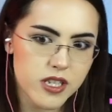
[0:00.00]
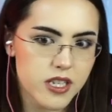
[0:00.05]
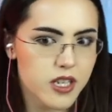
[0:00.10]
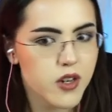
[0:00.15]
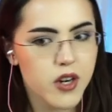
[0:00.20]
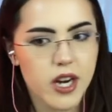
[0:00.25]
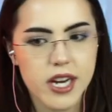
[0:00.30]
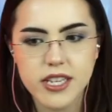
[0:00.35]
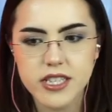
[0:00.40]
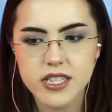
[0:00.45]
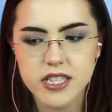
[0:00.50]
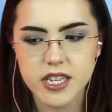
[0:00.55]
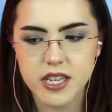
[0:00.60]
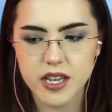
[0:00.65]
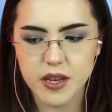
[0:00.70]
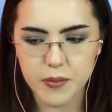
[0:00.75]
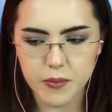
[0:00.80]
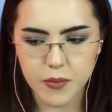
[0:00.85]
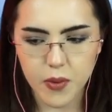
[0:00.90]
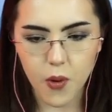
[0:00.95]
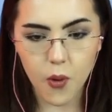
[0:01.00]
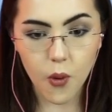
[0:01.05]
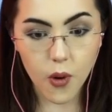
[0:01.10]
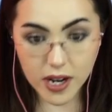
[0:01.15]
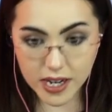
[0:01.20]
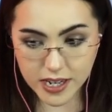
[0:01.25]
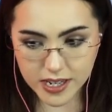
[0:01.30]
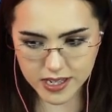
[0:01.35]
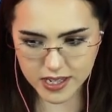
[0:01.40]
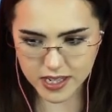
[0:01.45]
crazy
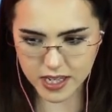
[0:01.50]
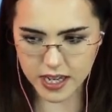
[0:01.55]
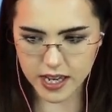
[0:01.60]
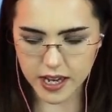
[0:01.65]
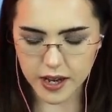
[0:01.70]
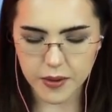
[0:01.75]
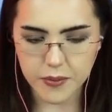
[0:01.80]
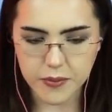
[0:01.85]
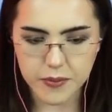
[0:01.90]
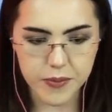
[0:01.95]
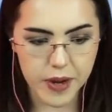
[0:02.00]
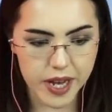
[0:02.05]
important to him.